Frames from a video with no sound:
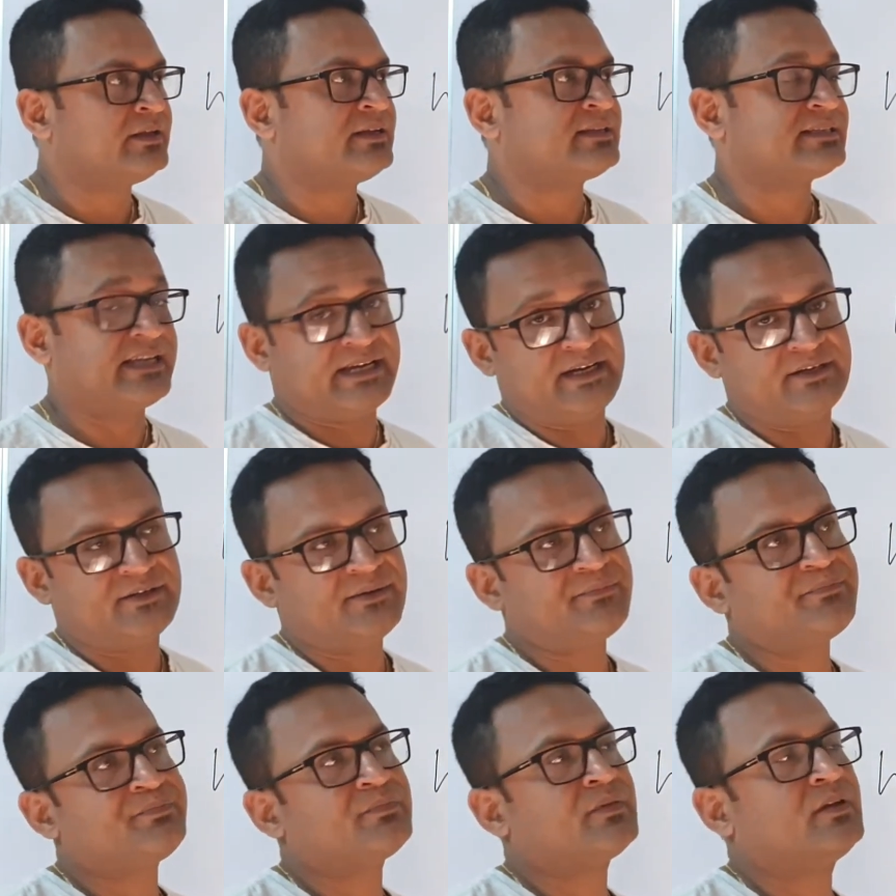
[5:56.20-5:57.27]
Second,
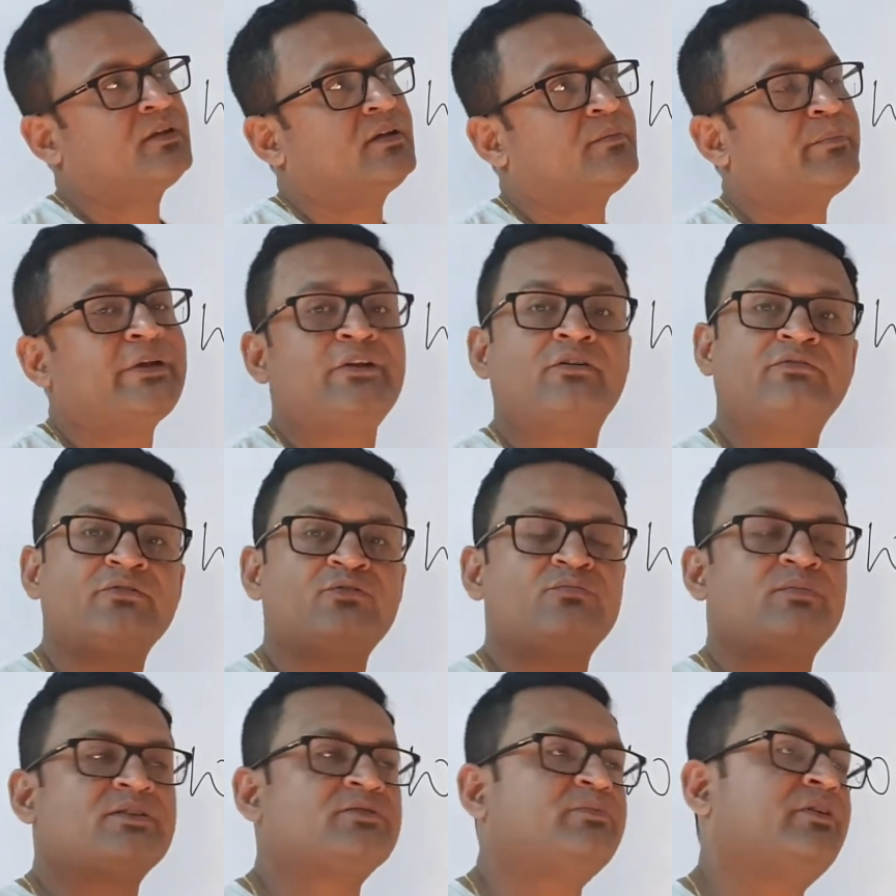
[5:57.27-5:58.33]
many of you
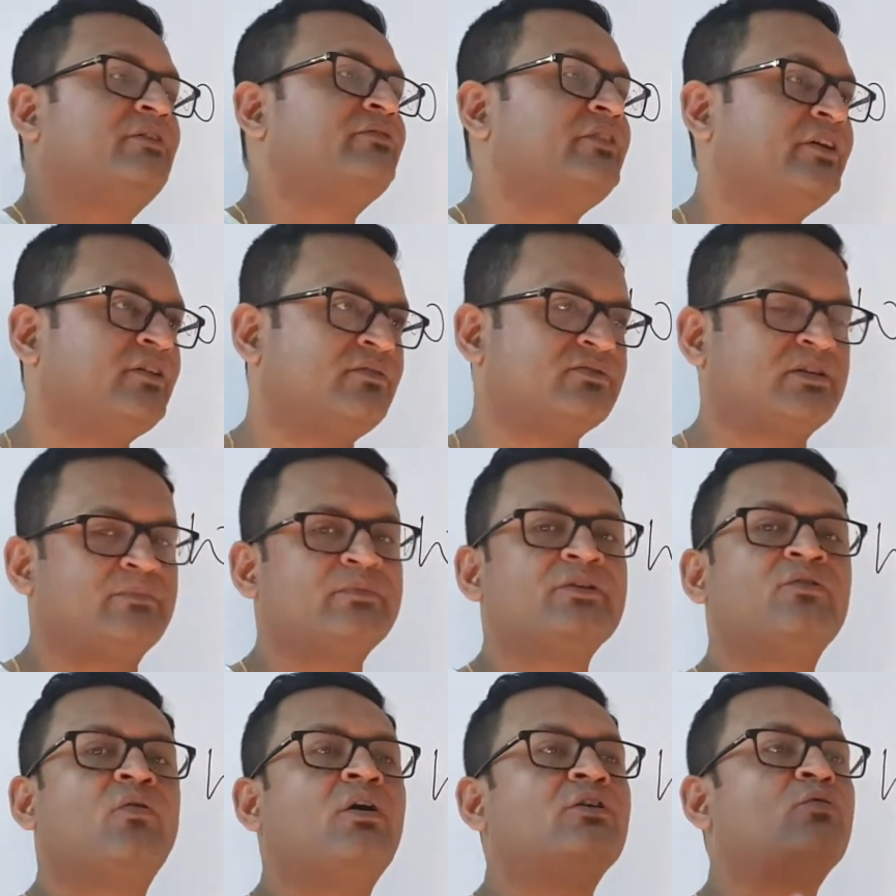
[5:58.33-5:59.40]
must be aware of
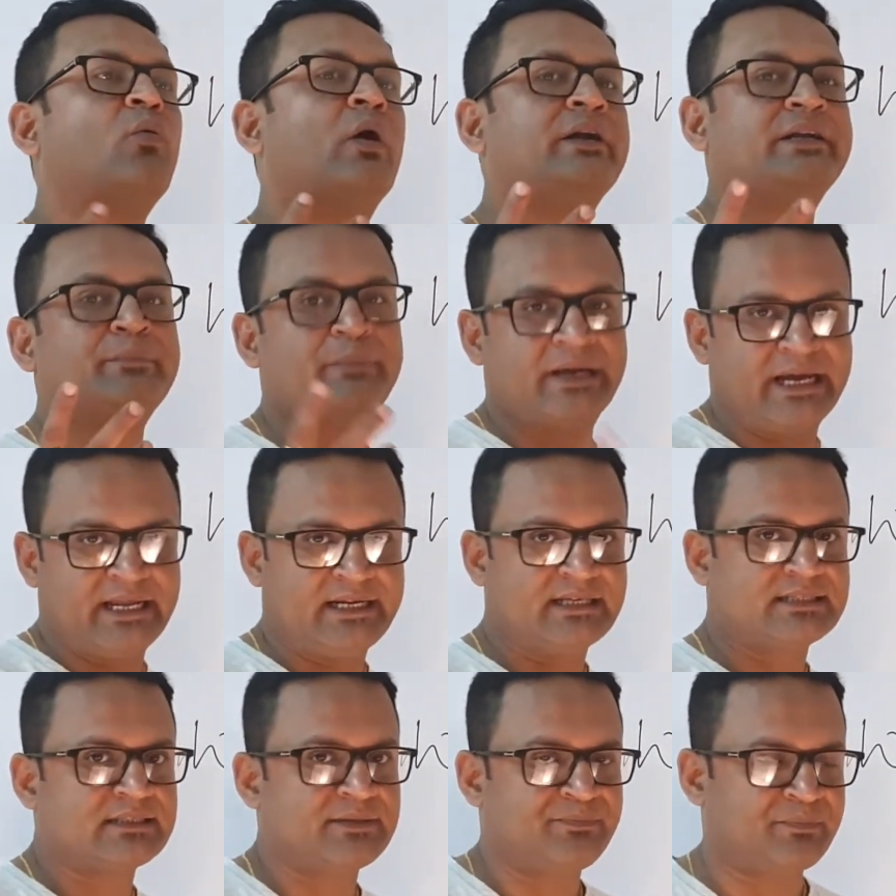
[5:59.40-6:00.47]
something called quantum
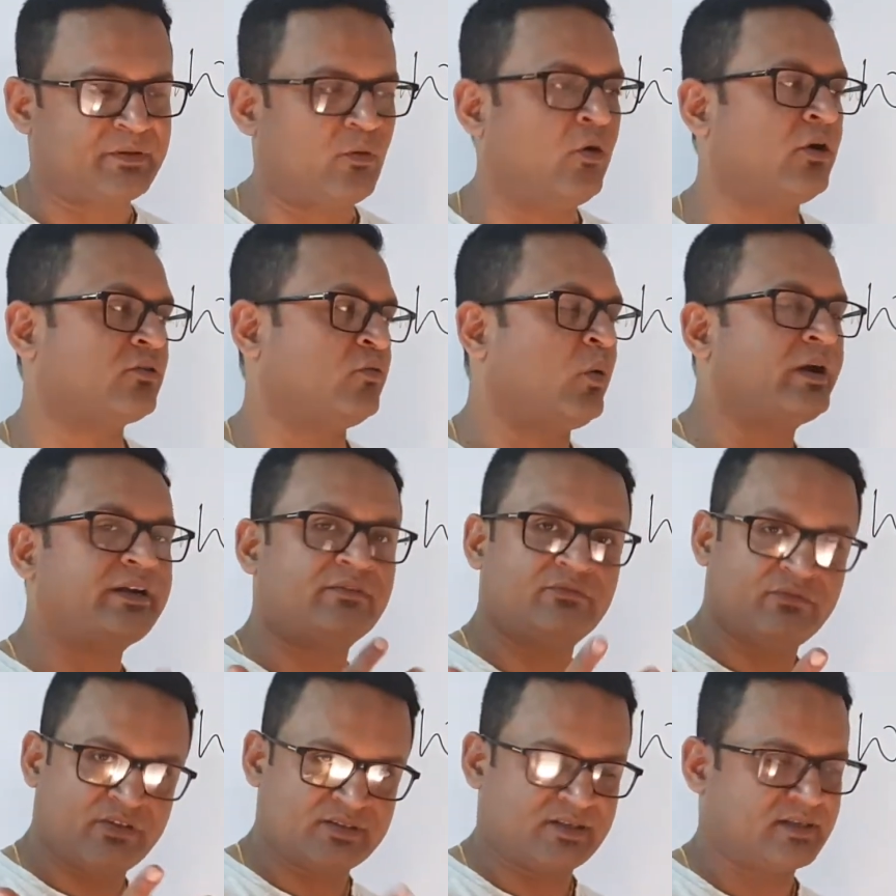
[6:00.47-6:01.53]
mechanics or quantum
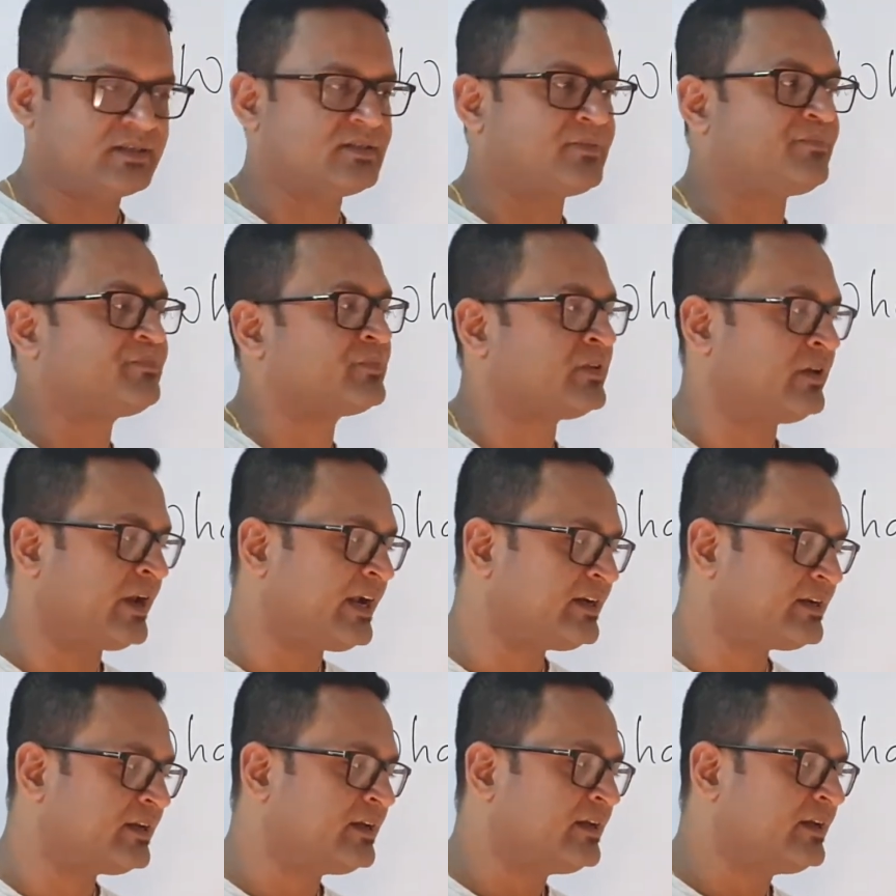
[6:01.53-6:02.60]
physics,
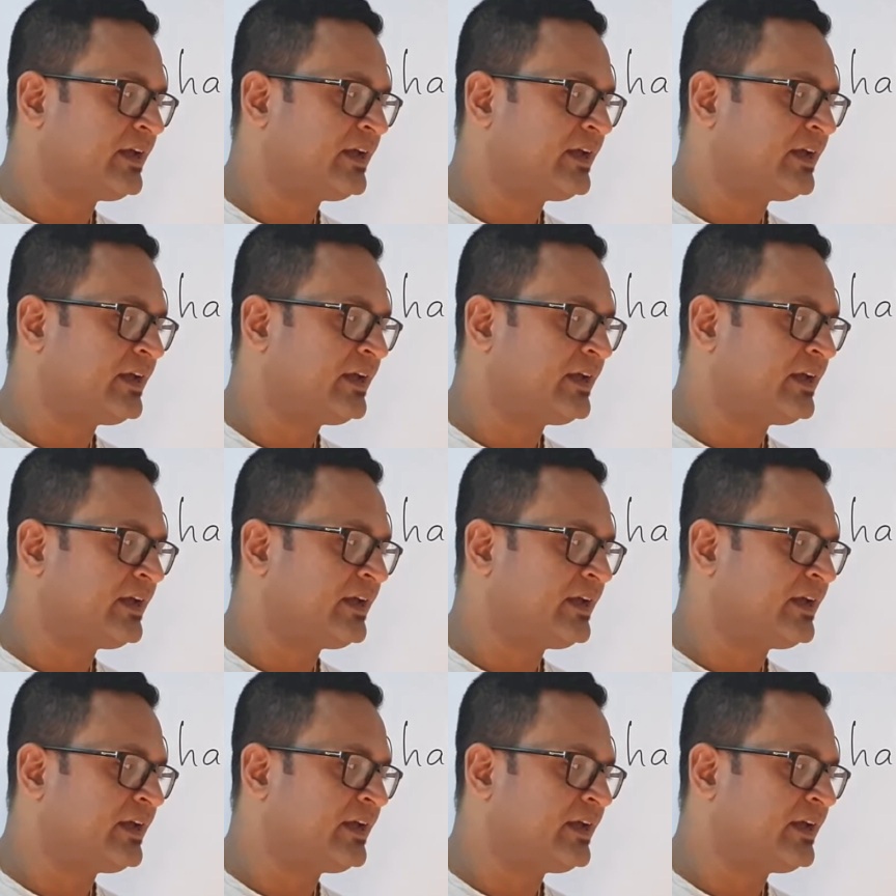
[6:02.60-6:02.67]
right?